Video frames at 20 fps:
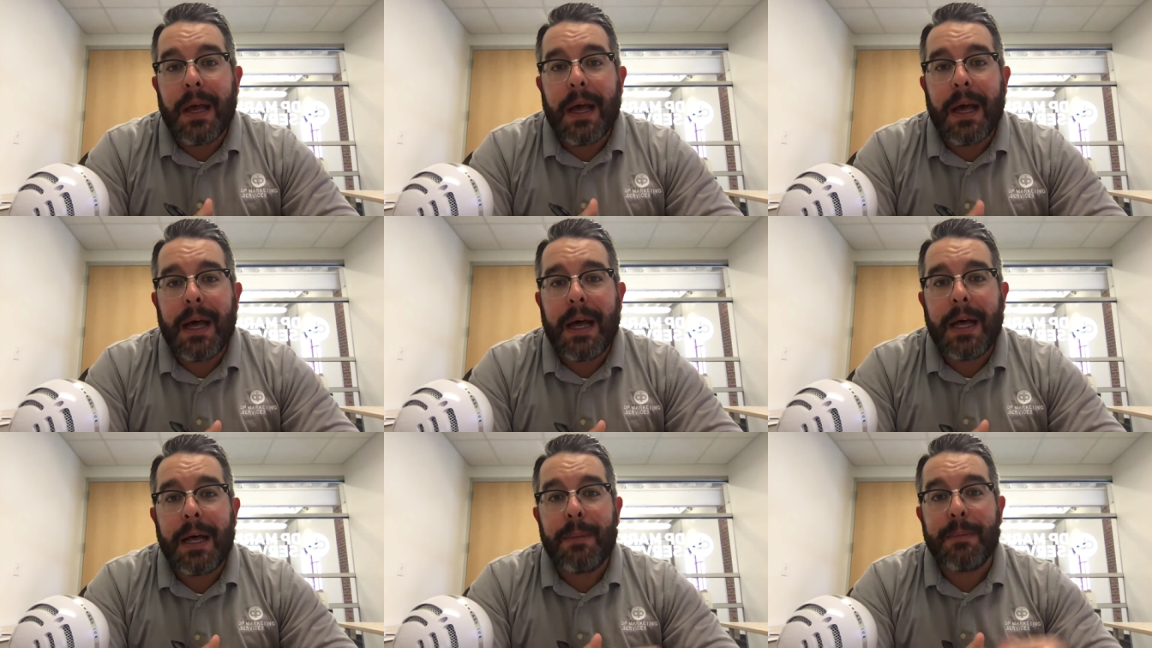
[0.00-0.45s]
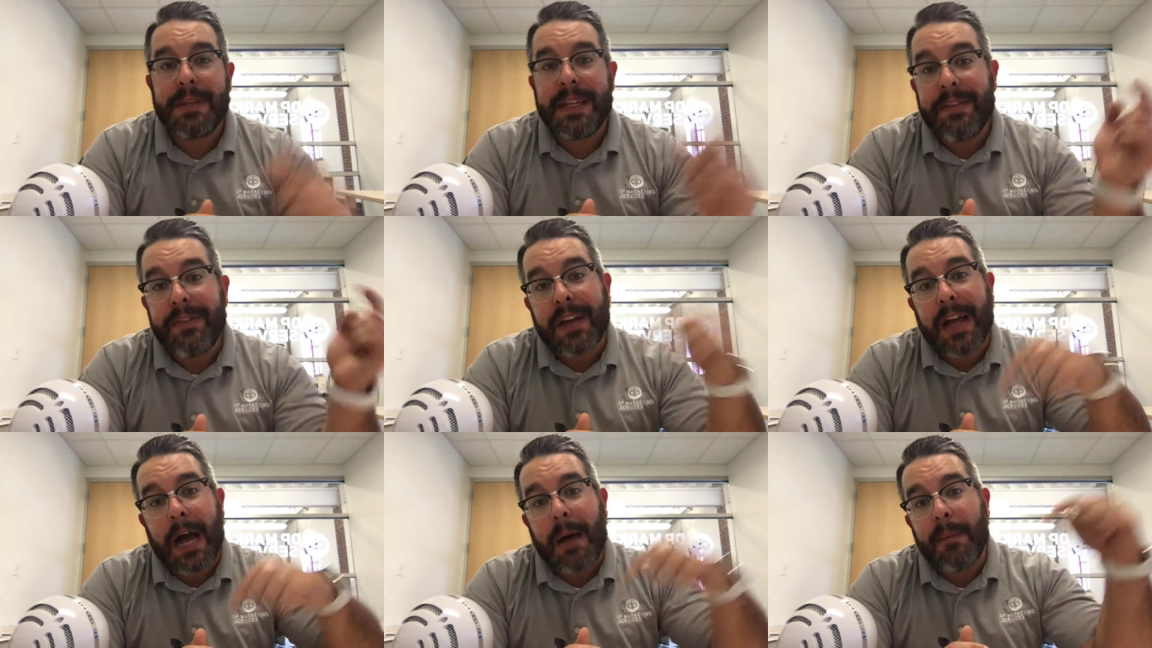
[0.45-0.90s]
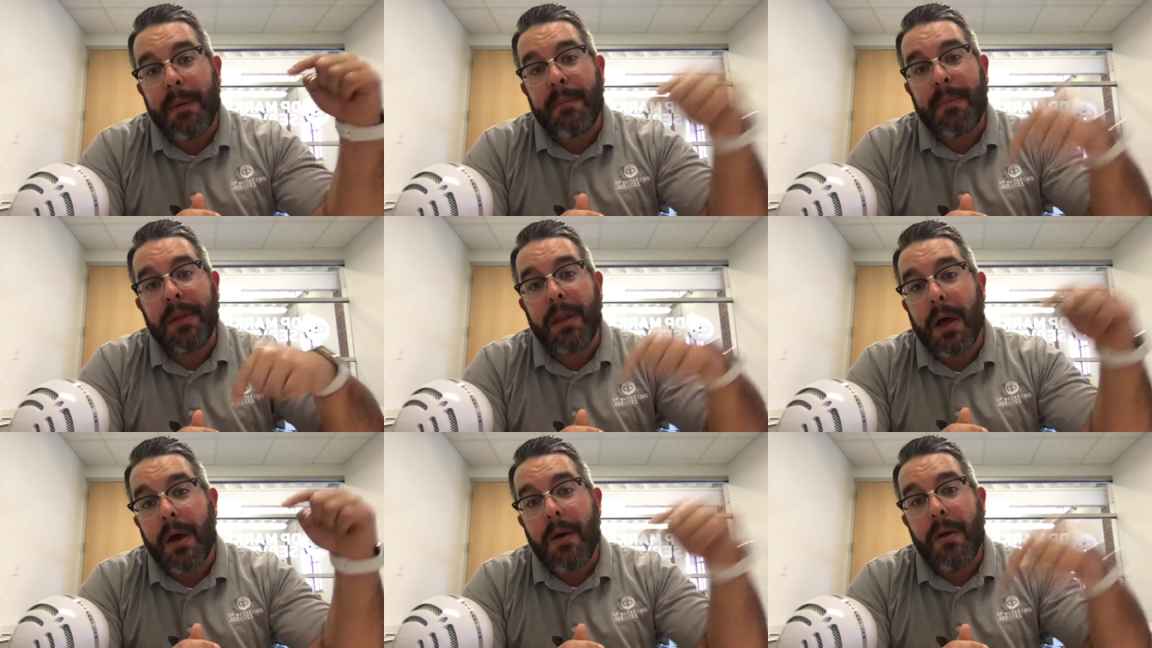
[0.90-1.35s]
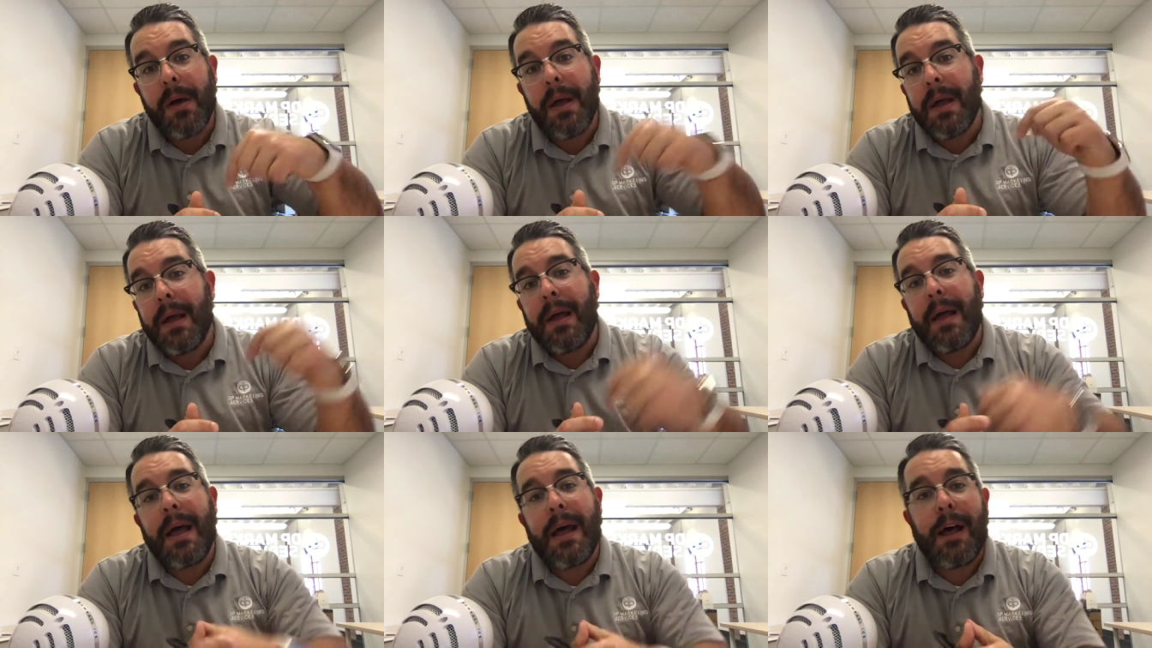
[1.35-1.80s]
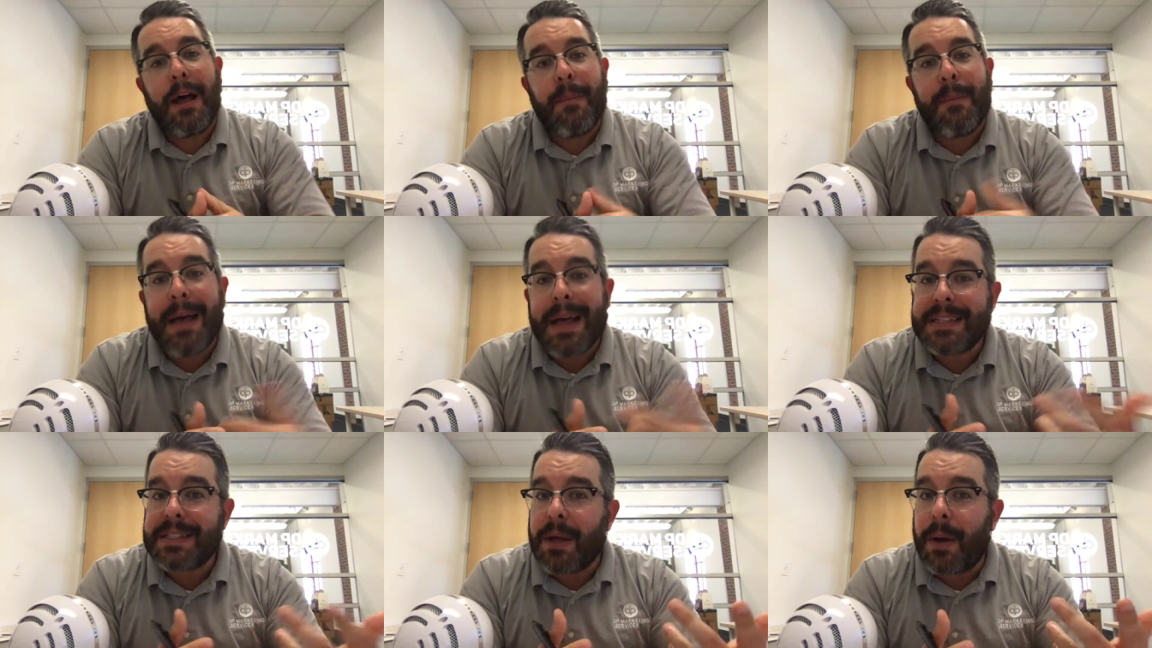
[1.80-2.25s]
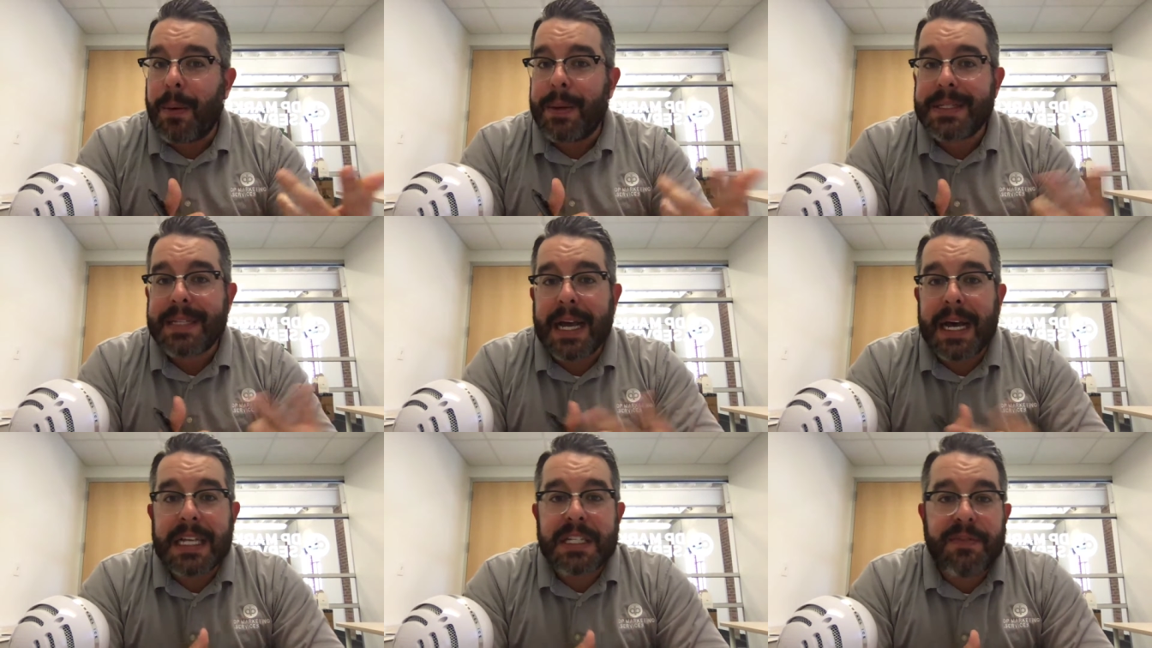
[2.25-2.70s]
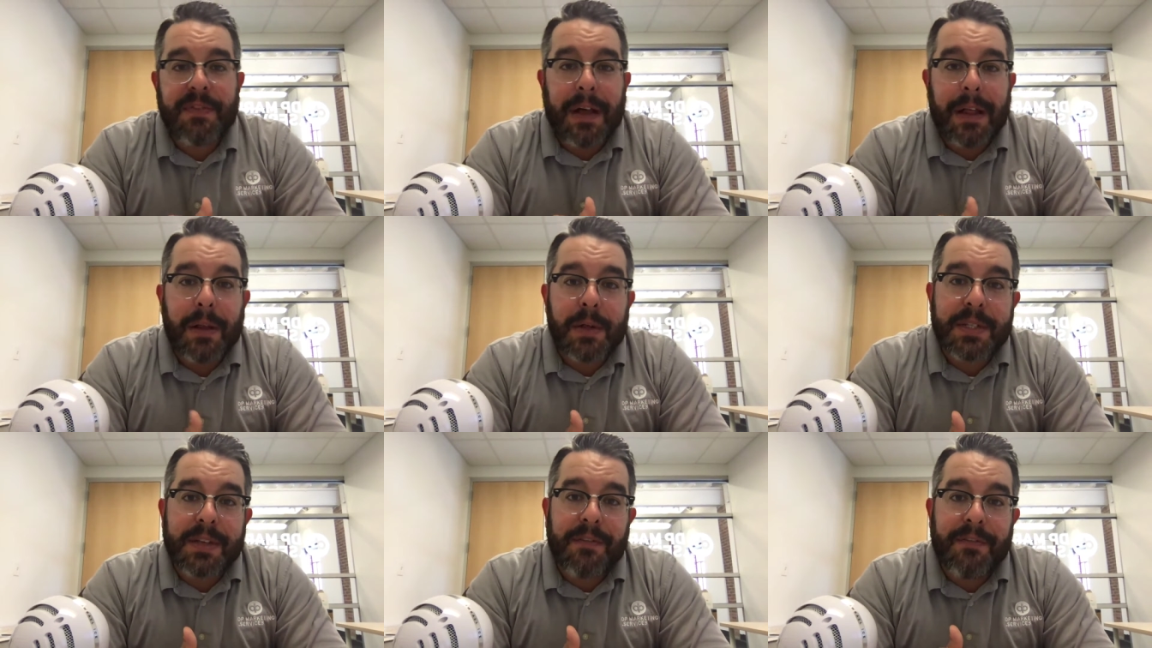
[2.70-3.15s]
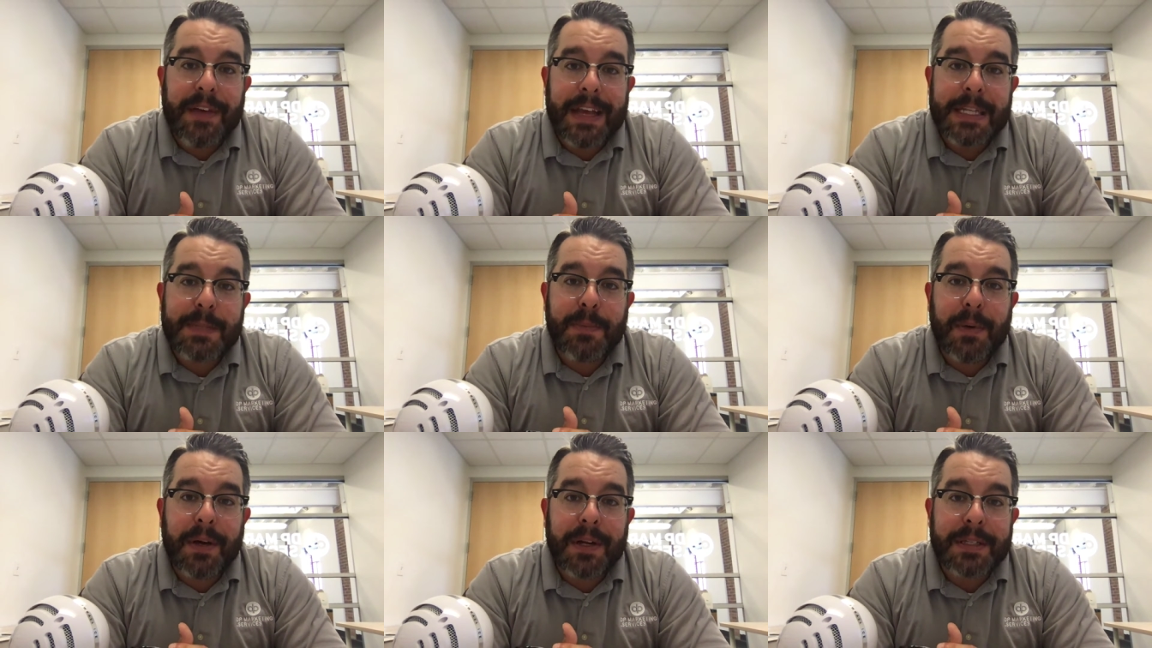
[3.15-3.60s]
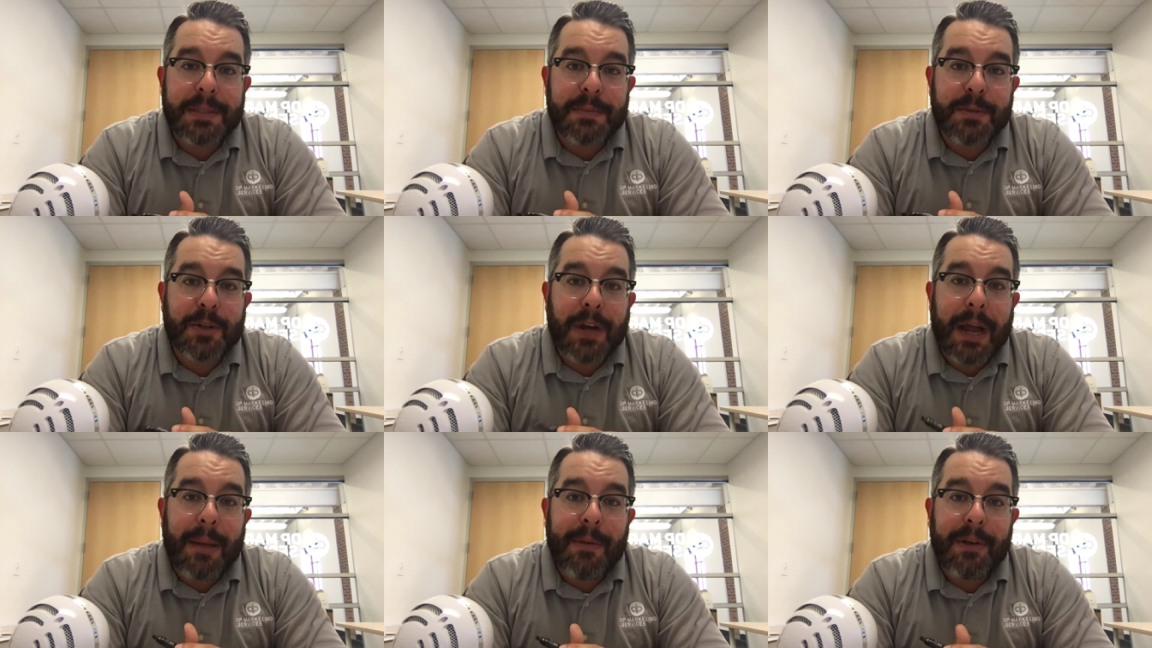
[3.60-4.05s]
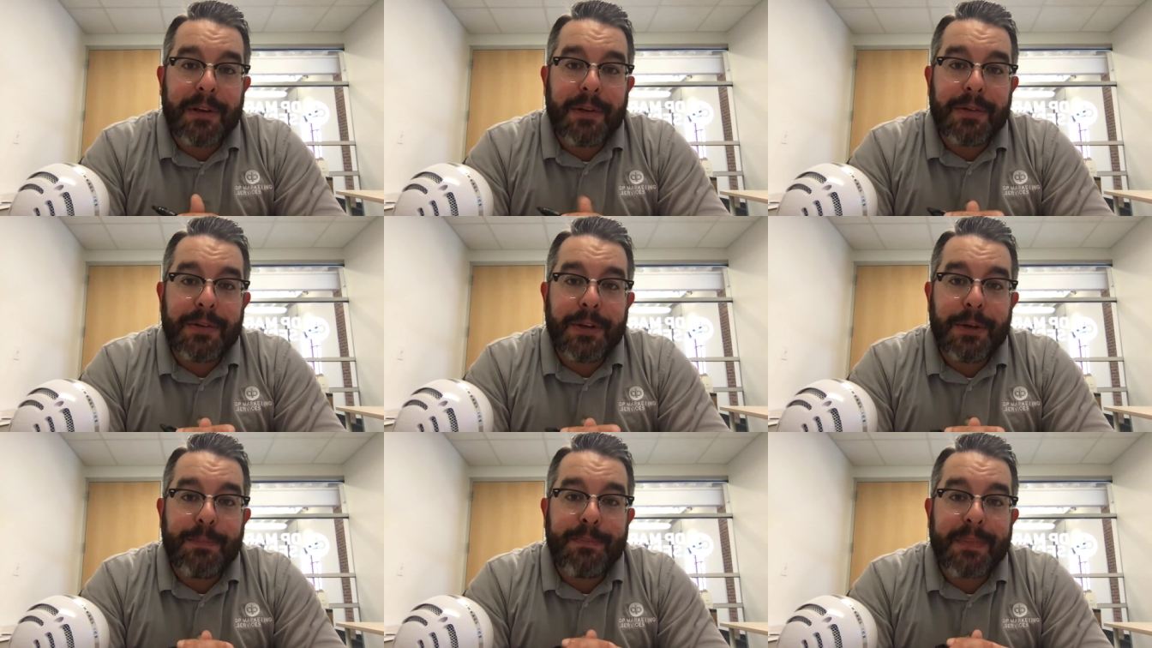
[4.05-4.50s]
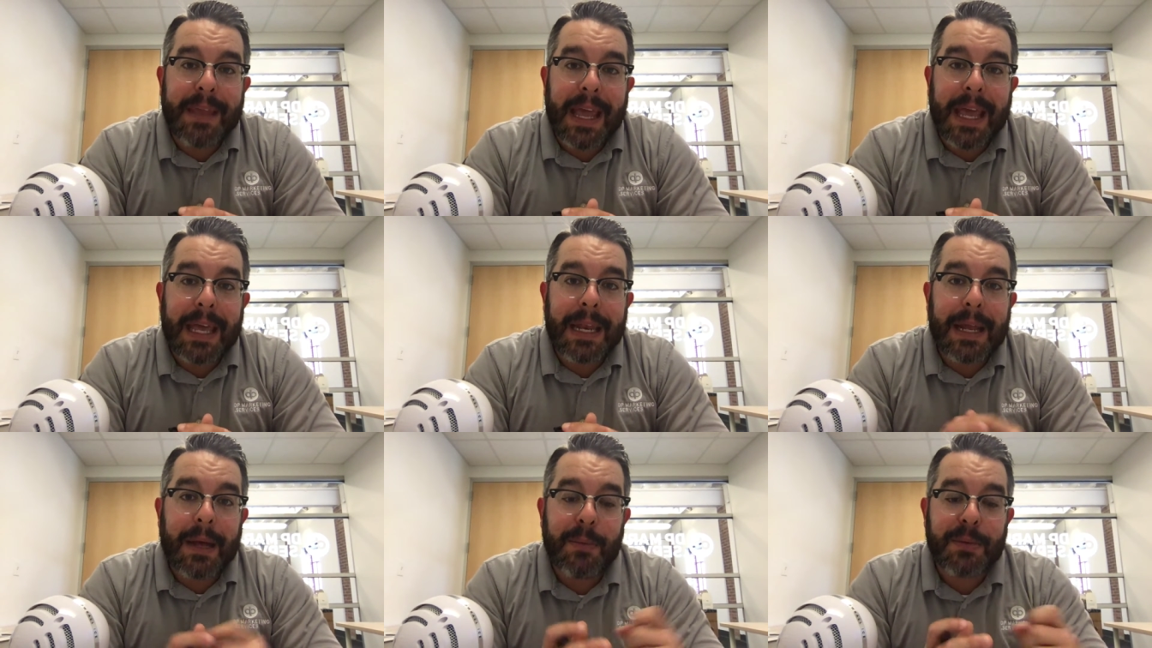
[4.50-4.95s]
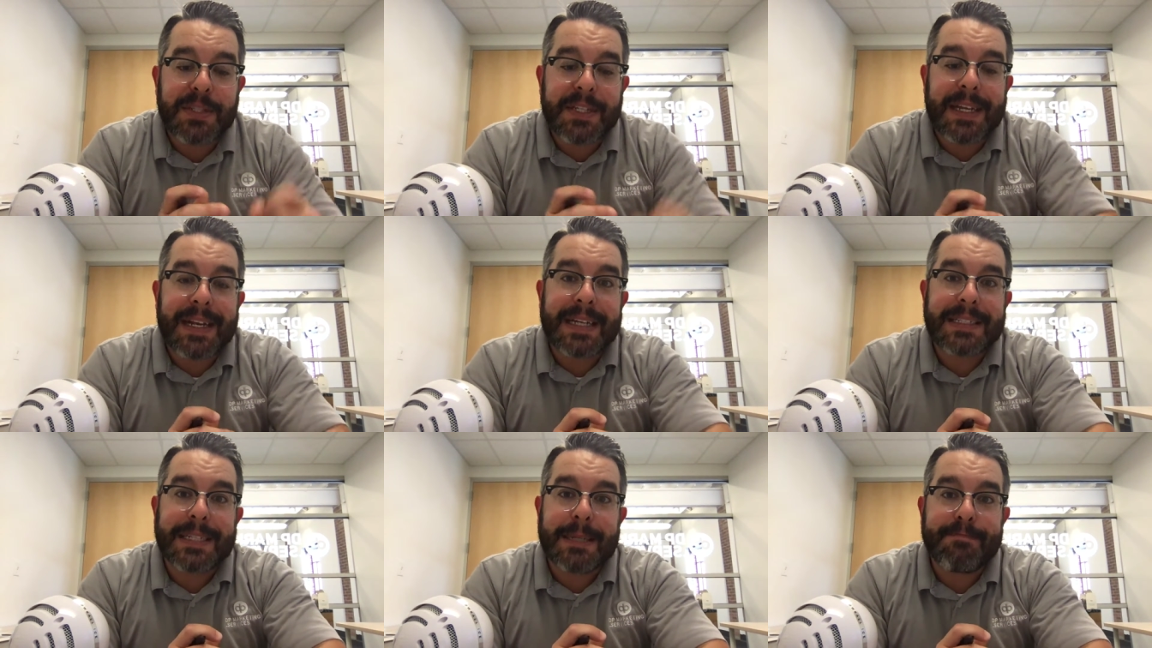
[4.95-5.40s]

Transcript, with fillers: Um, leave a comment below. Um, as always, guys, follow us on Facebook, subscribe on YouTube, and uh, we'll see you next